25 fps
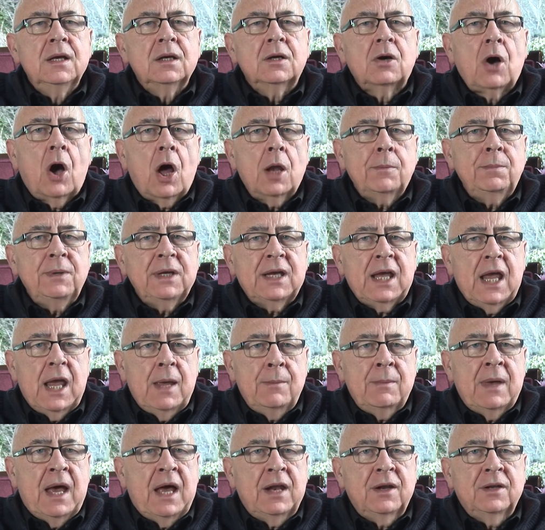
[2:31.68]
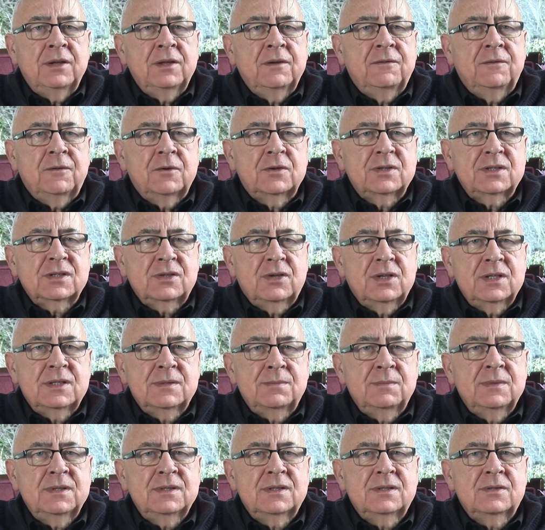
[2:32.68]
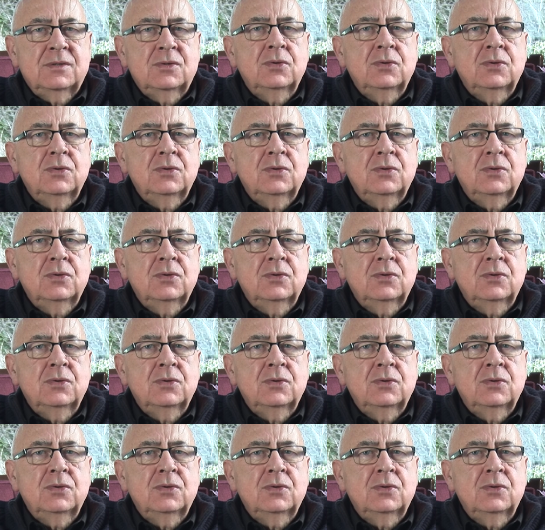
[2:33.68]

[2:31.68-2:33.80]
God became man on the first Christmas